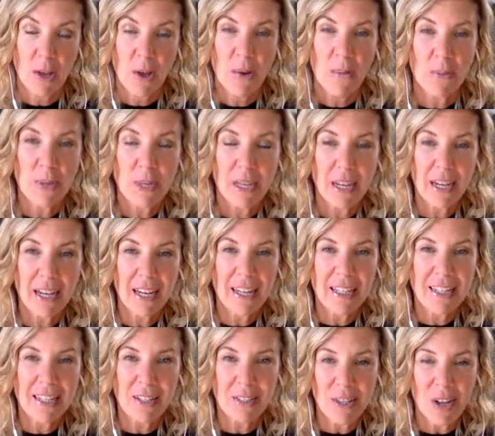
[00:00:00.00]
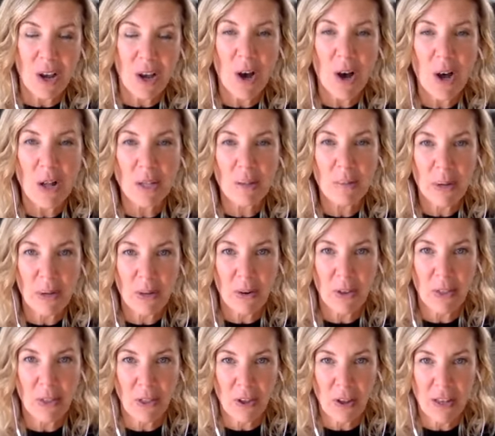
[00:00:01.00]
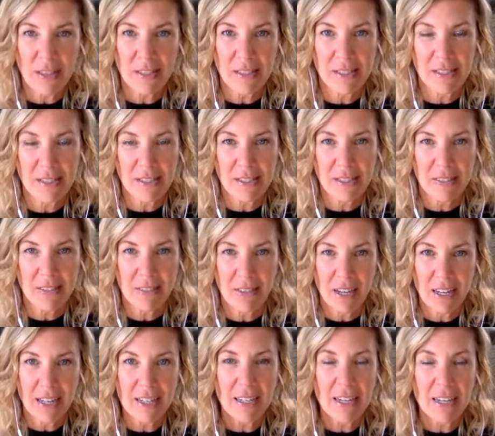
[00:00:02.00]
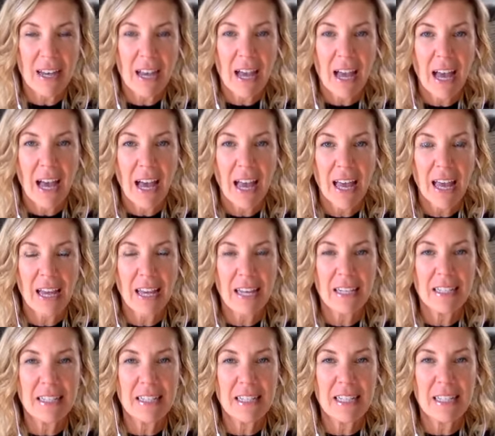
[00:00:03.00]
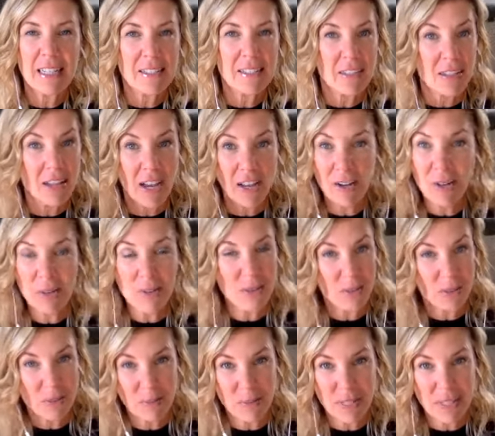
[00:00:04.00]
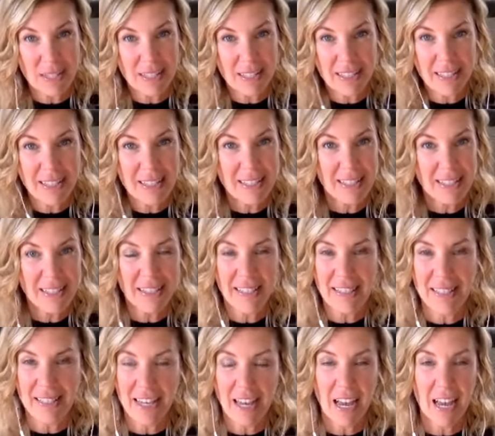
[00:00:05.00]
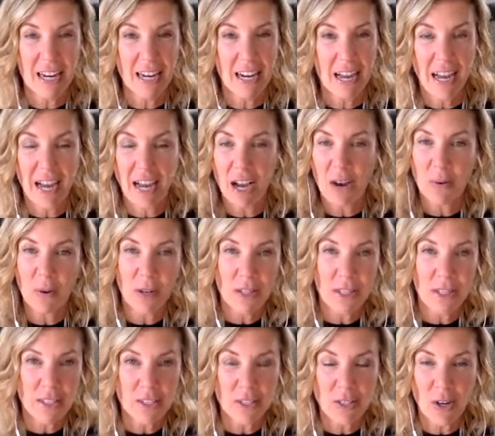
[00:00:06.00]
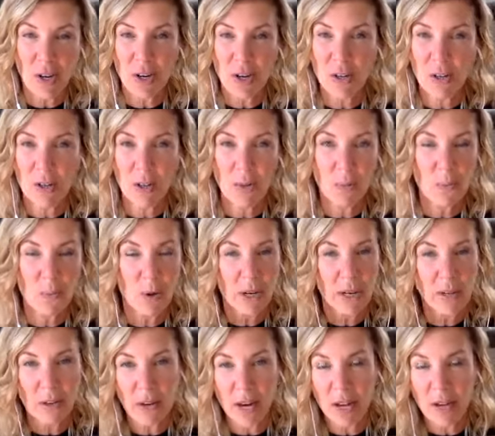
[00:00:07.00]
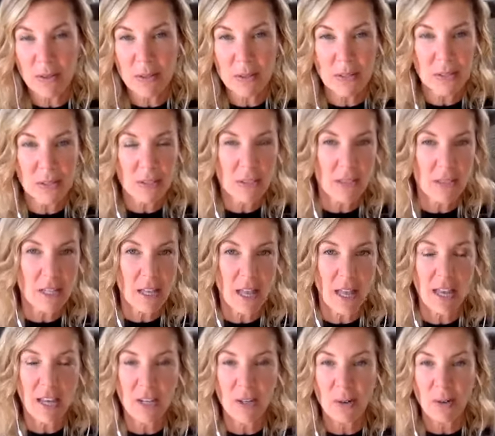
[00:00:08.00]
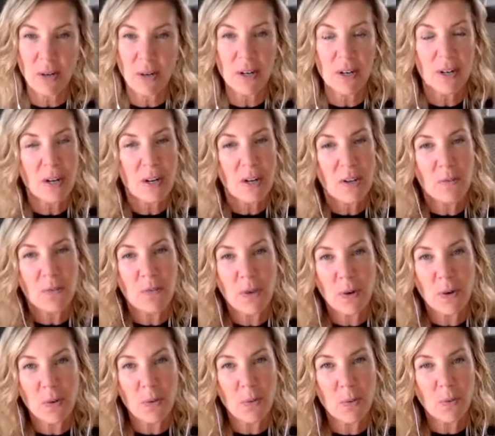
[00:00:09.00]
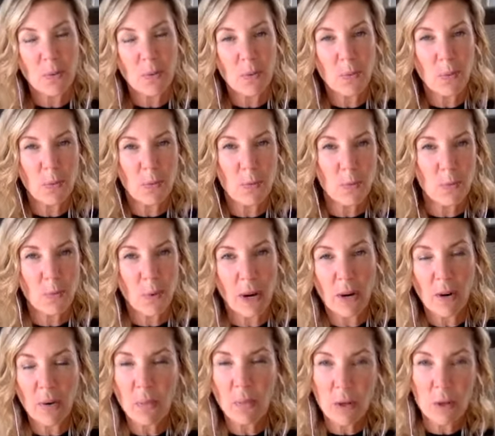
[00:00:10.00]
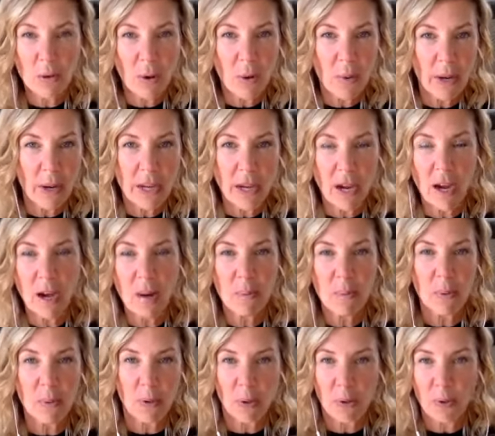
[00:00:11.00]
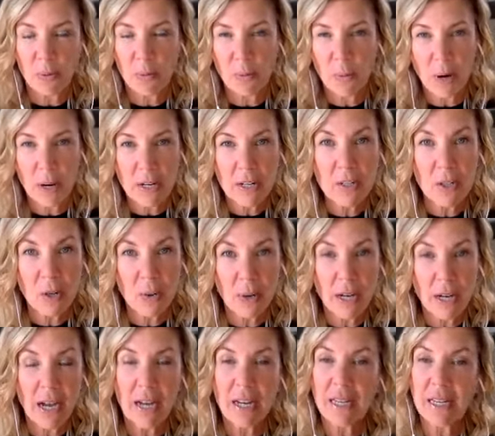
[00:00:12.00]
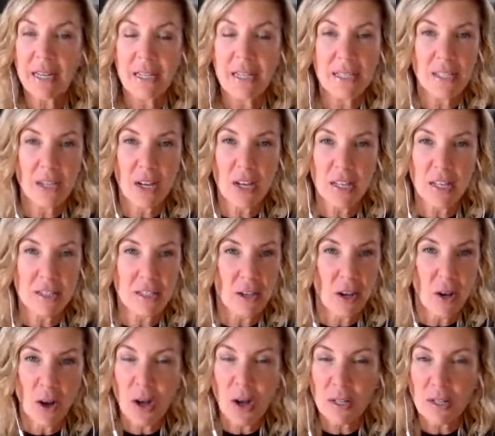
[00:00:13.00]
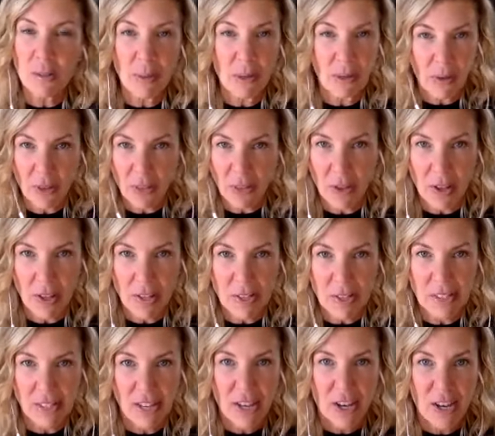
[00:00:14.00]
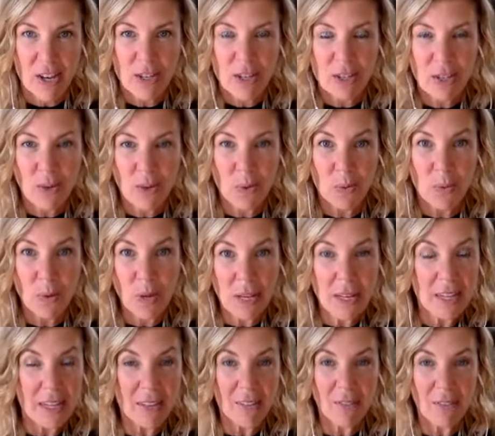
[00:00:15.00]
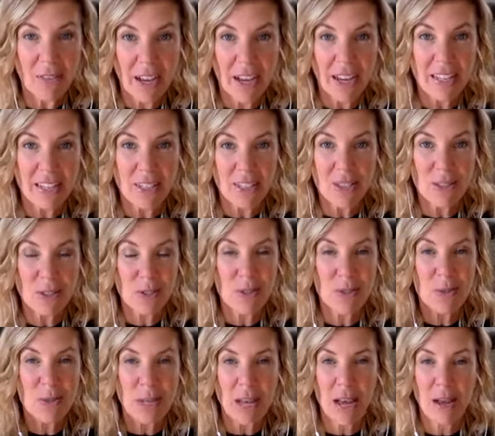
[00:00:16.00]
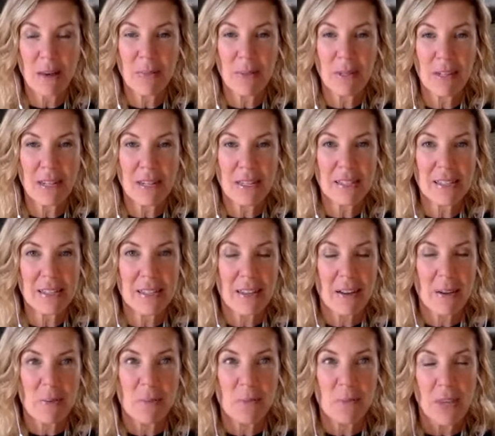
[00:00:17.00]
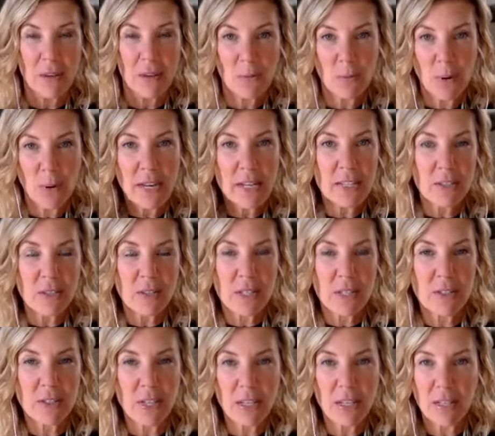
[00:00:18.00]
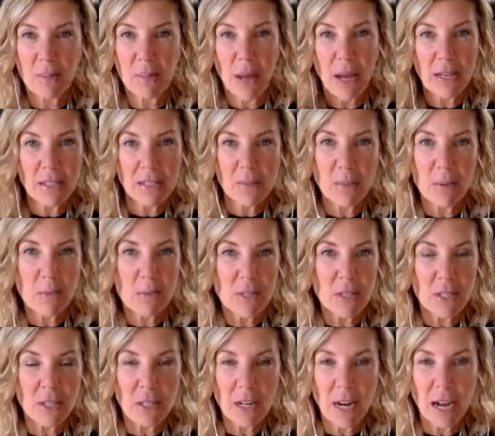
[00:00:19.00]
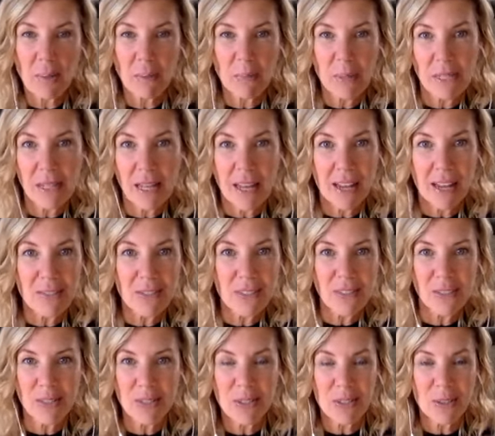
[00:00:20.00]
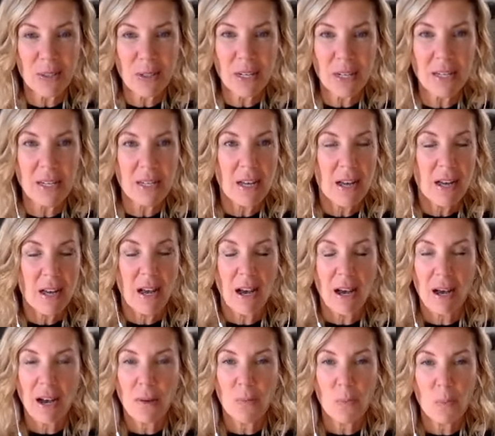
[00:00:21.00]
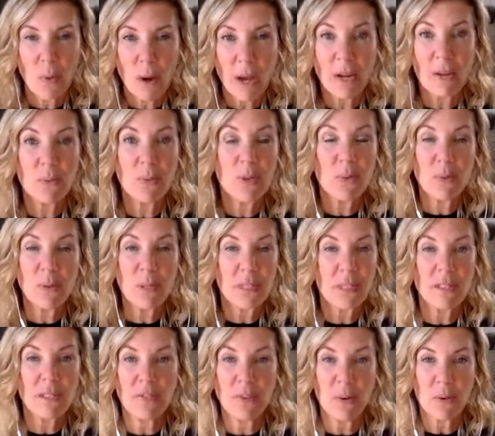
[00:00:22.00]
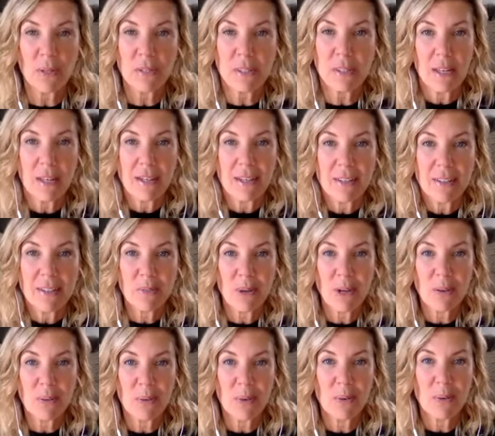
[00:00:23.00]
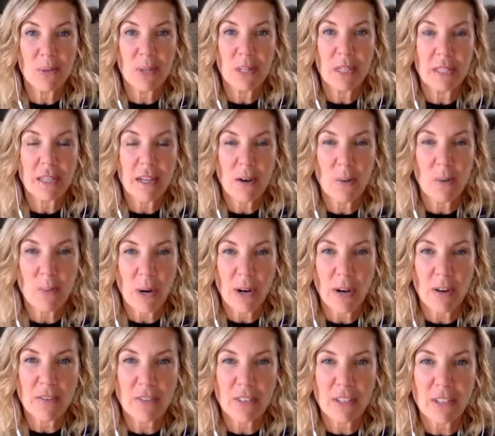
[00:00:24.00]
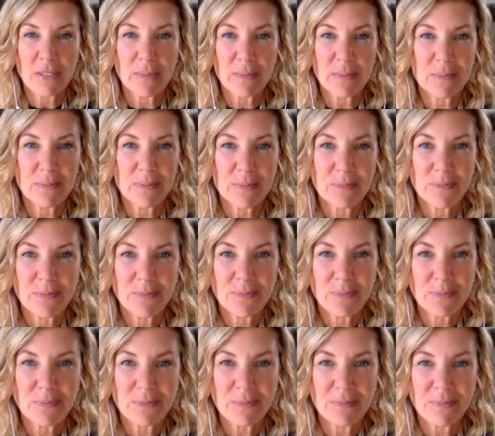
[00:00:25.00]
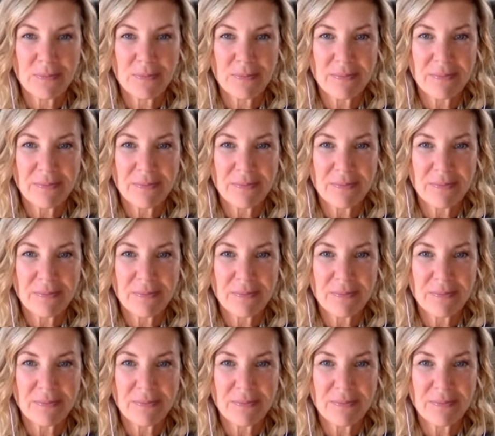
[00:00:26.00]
because it's all about our thoughts, right? And it's not our circumstances. It's not how our kids are or what our house looks like or, you know, where we're growing up or what is going on. It's all about our thoughts. So we can find and choose happiness and raise our energetic maximums in our happy lives and our joy when we really focus on it, when we're really aware of it.